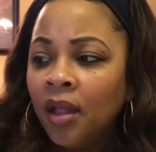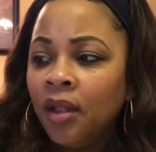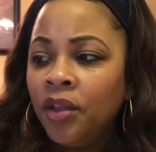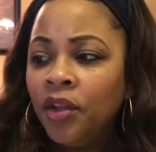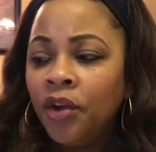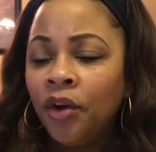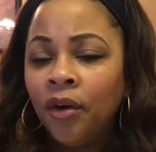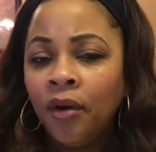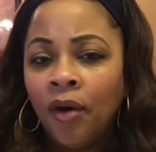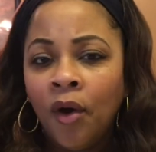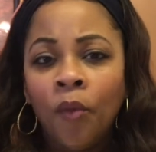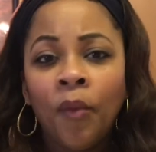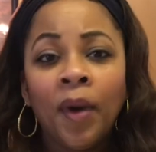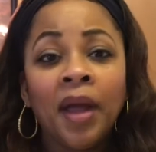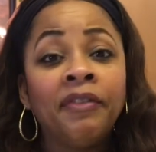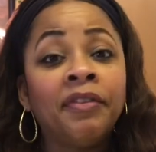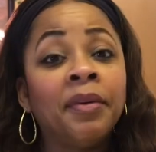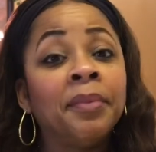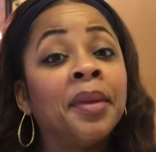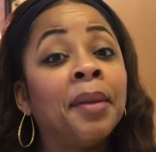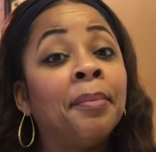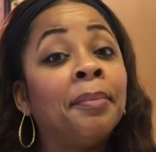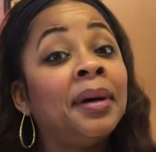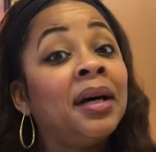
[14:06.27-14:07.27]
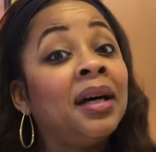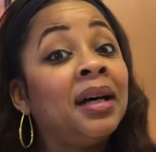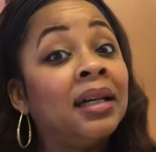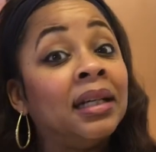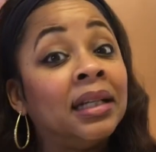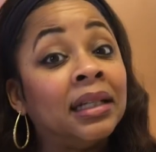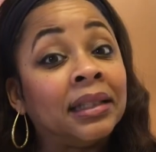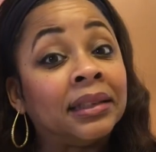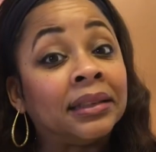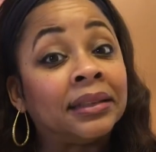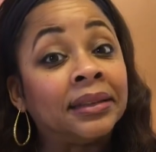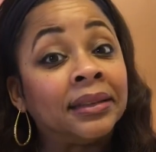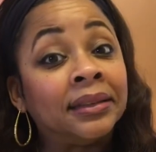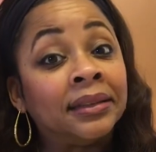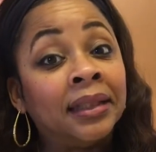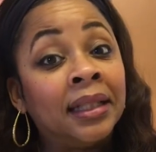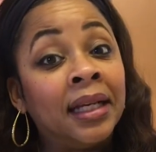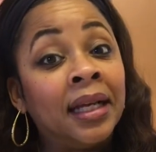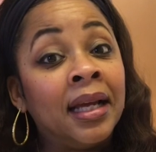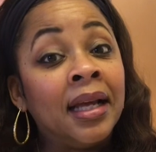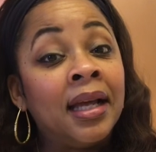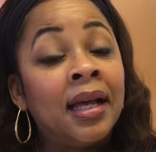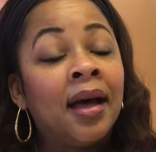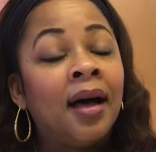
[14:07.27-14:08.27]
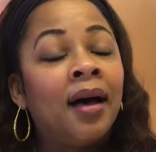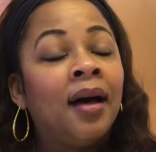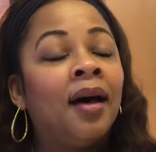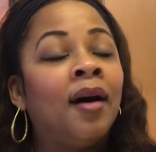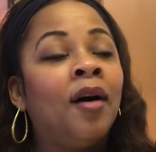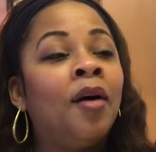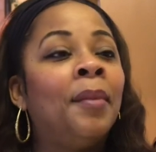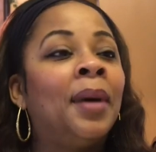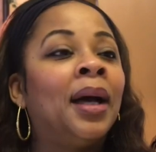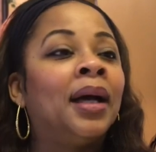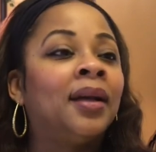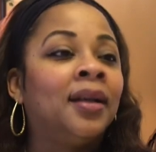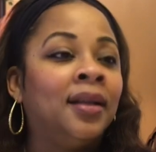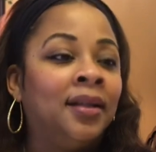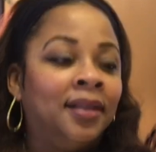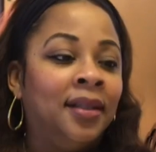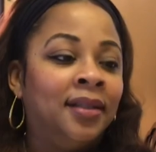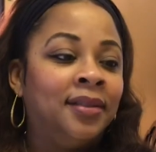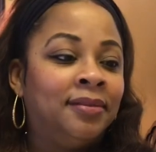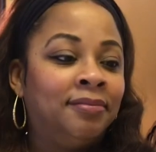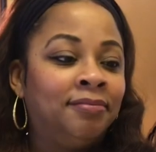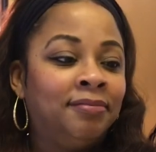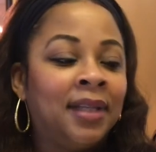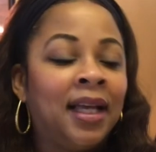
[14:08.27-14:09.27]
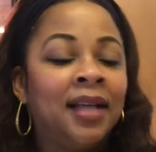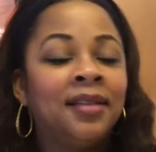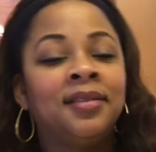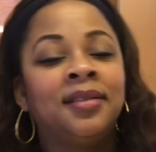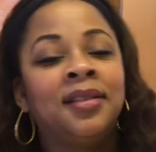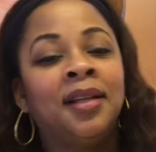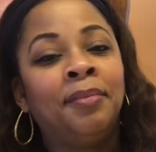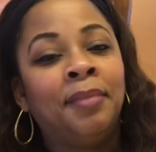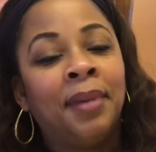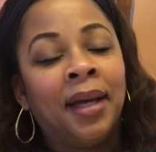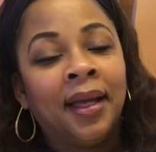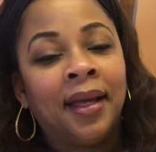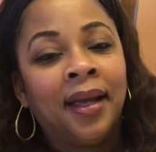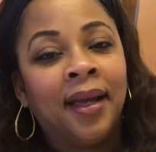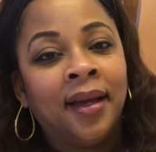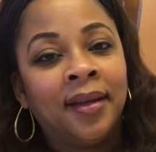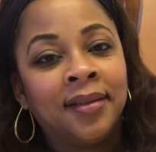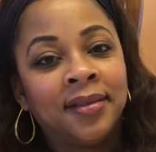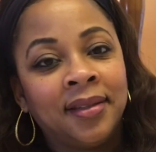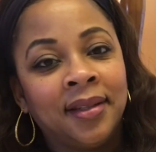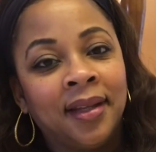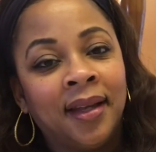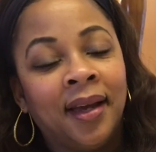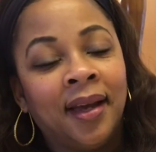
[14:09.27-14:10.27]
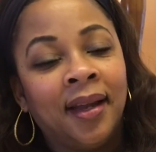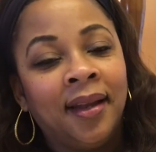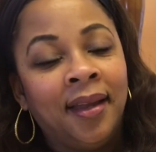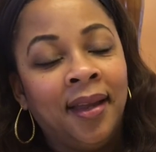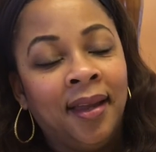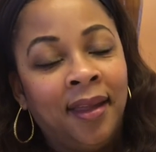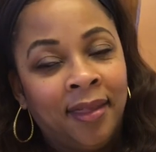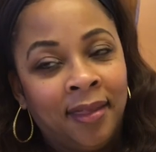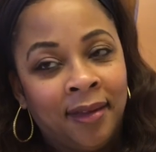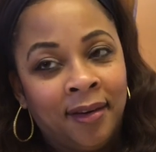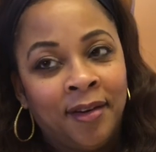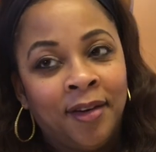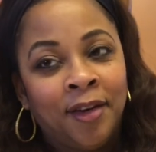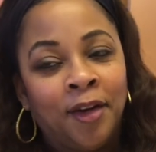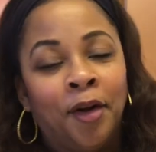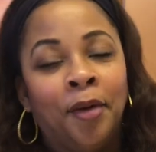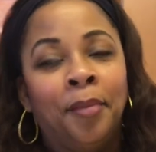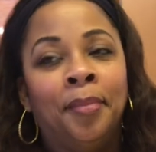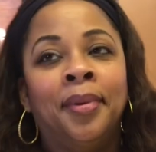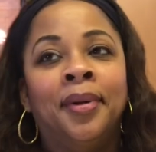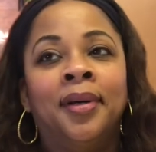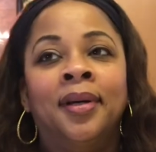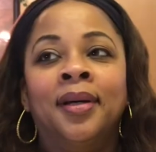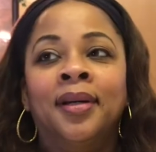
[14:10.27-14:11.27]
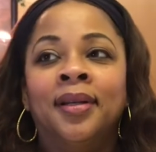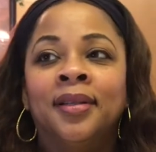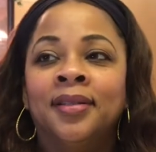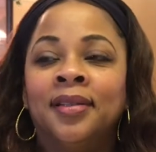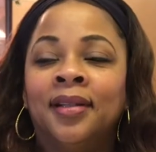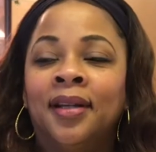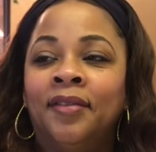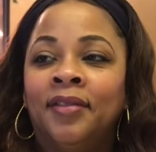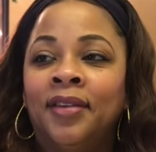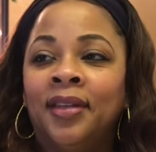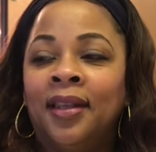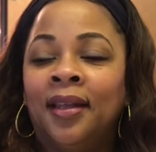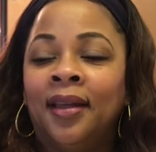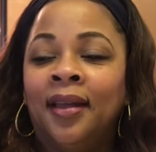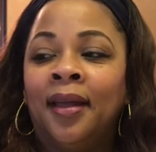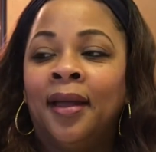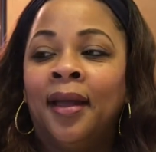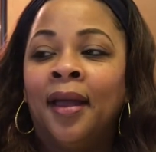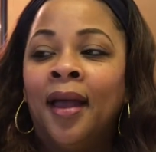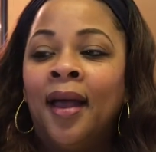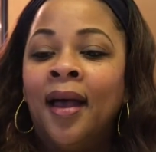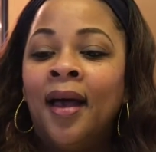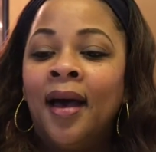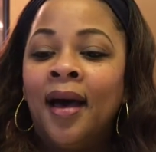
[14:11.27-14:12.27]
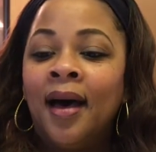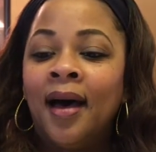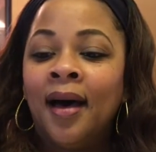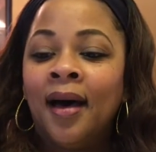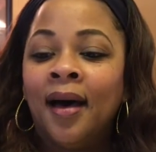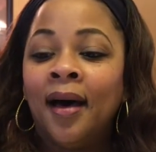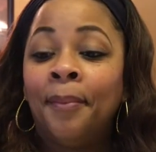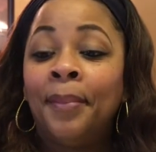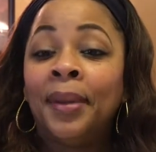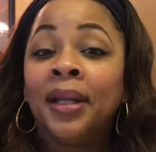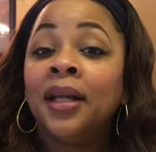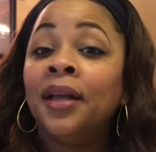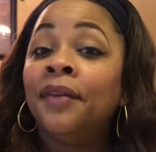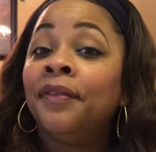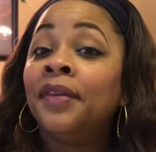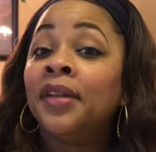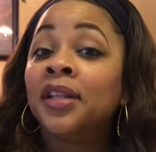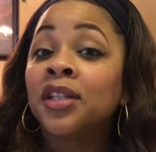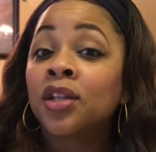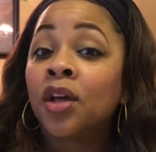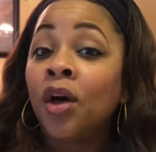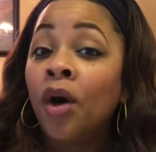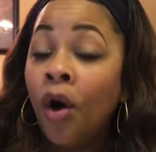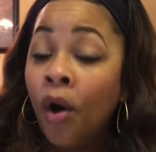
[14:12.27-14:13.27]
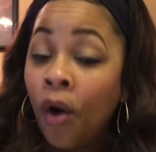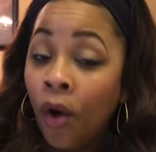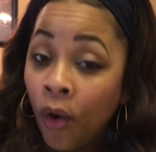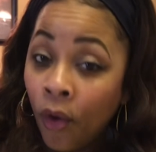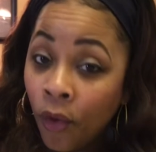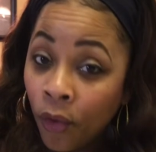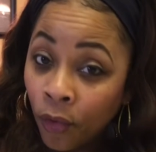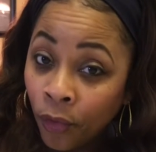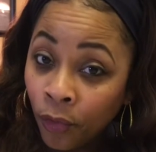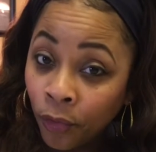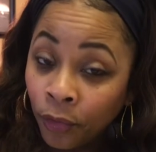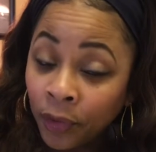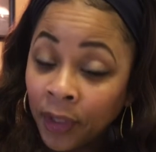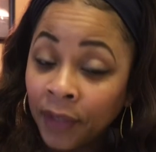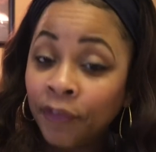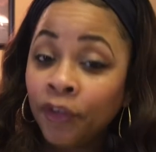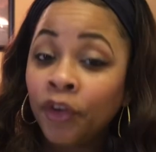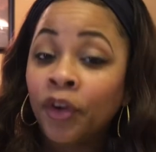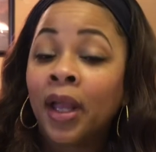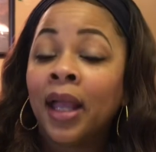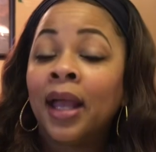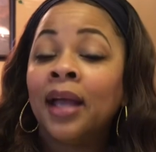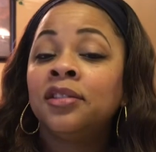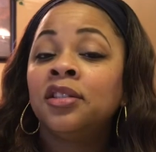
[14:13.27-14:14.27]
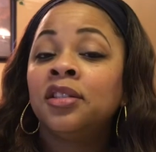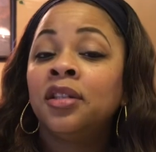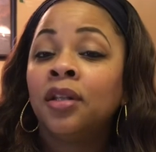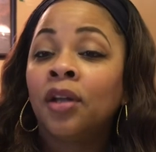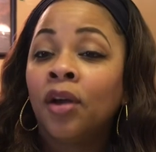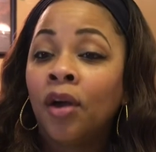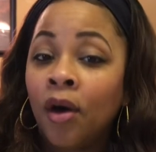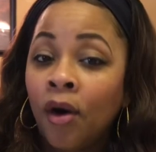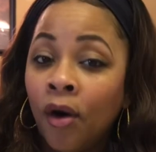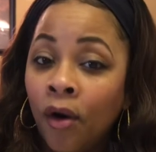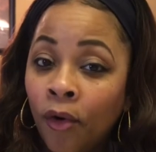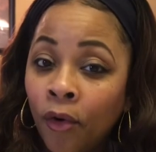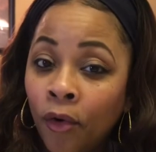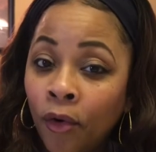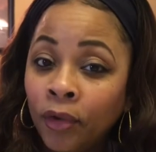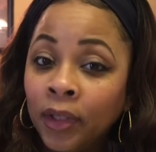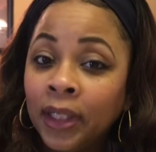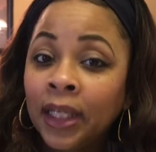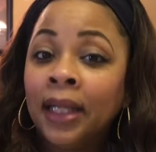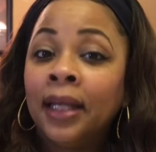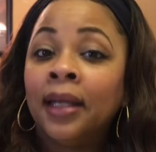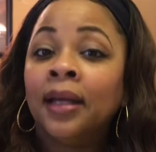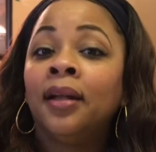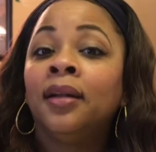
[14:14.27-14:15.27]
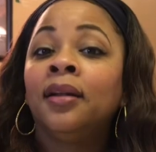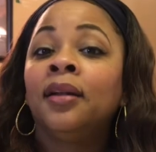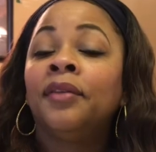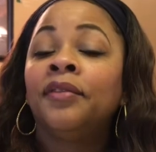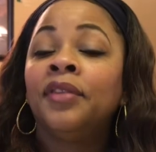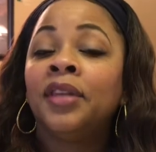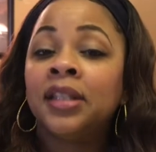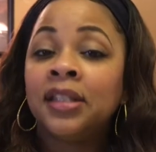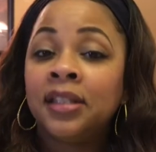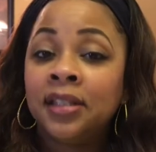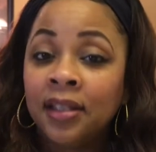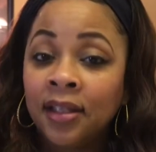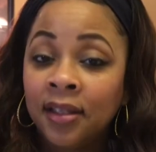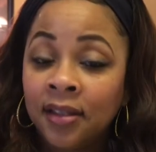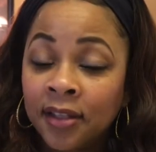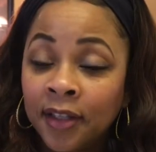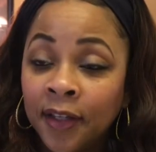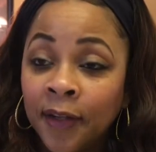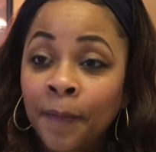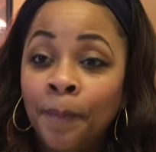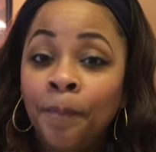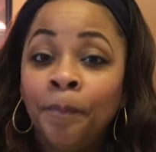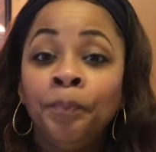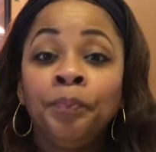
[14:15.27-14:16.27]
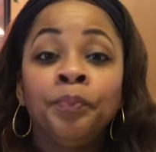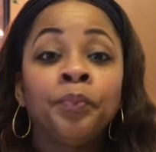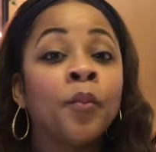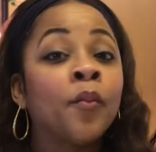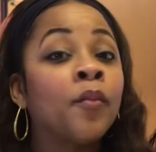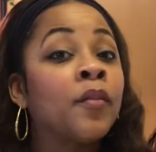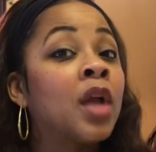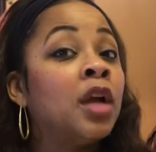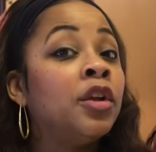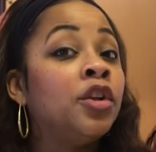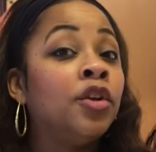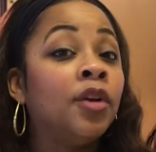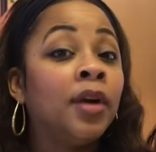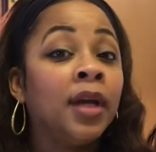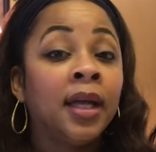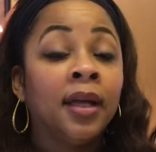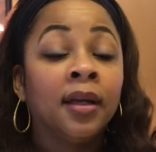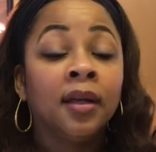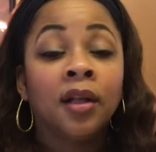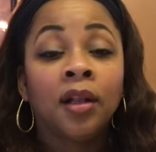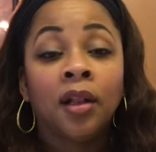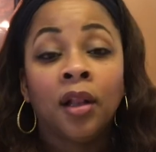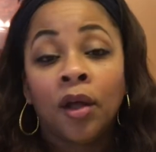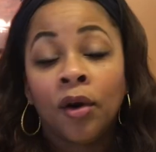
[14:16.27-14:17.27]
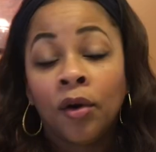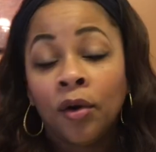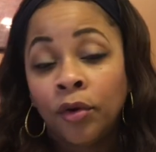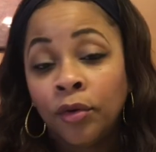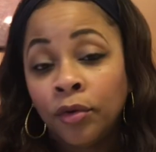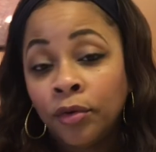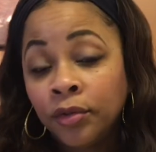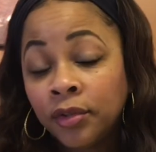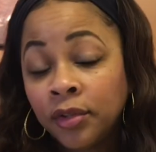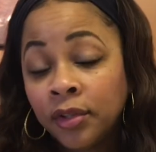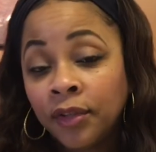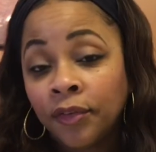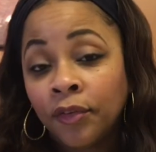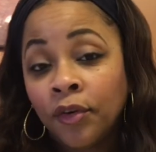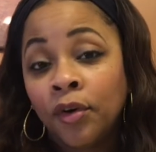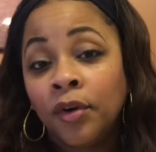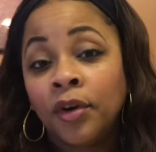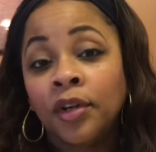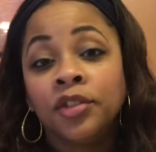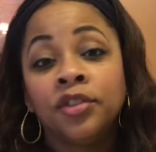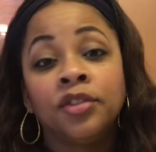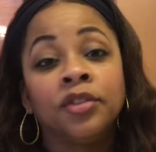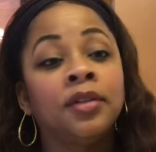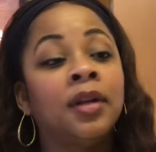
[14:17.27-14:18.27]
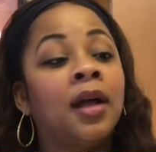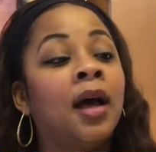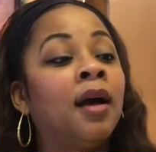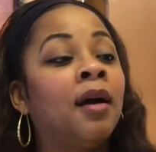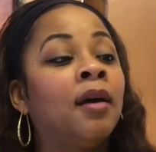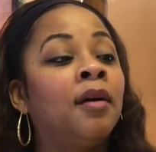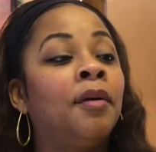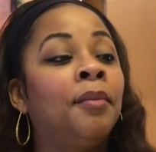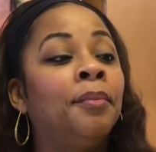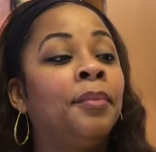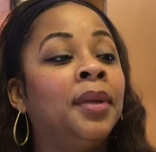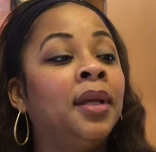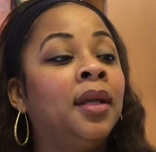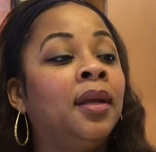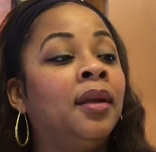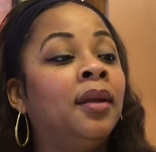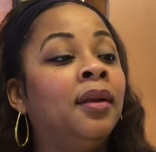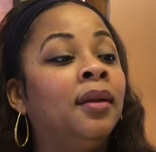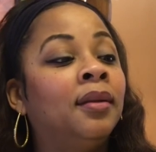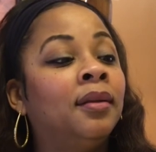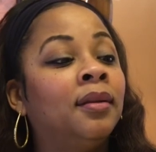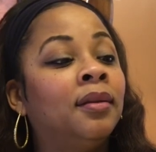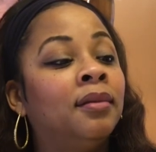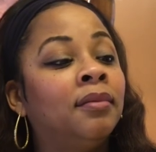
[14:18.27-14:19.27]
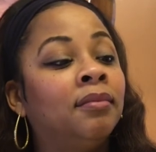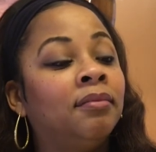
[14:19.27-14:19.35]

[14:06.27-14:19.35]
you're away from the bugs. Oh my goodness. That's something I can't stand either, the bugs and everything. But if it's cold, if you're catching the cold end of the season, you're enclosed. Of course, you're not going to be,